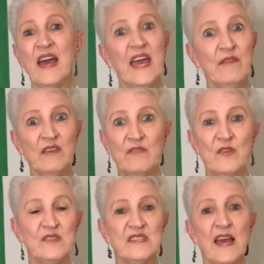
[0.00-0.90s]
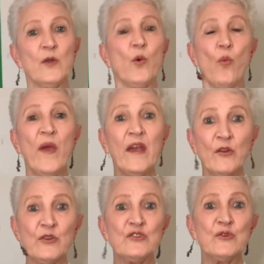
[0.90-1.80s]
even if you say, look, we're going
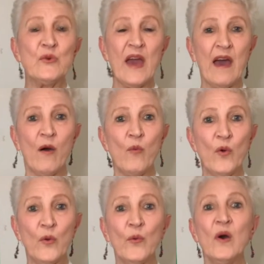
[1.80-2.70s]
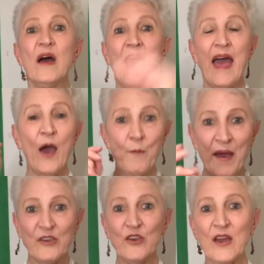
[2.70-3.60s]
to do our will, how
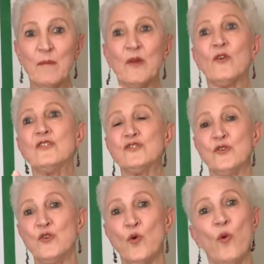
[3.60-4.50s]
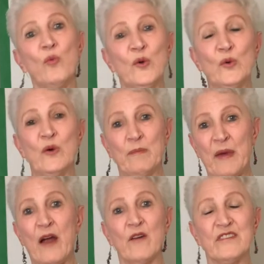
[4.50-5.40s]
about you come along and do your will and
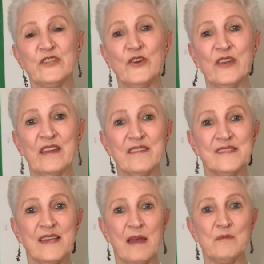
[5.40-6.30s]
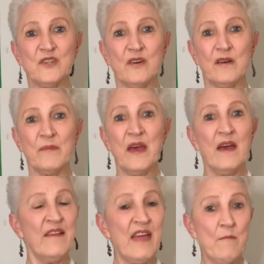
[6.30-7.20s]
power of attorney at the same time?
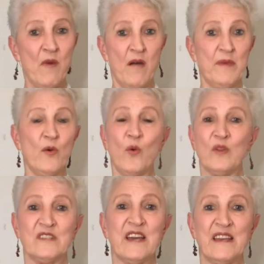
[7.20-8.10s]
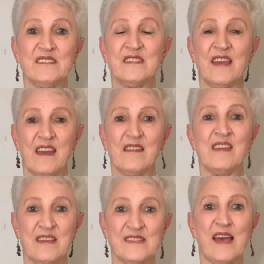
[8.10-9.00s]
That might be all it takes to get
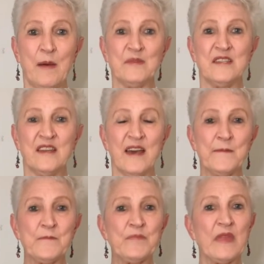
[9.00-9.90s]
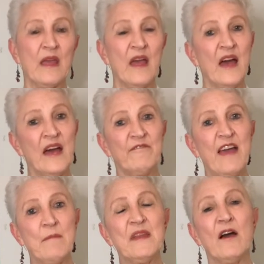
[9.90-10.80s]
things up to date. A
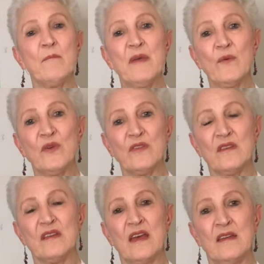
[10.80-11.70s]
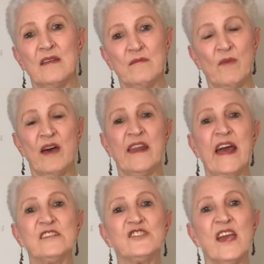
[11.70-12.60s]
family I met with in an
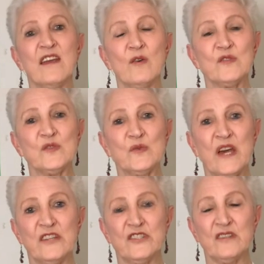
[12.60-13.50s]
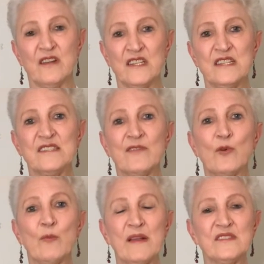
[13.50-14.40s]
aged care consultation that I did
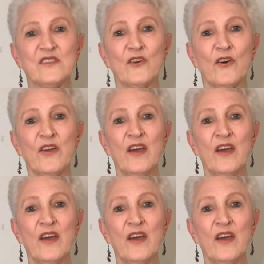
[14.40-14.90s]
several months ago,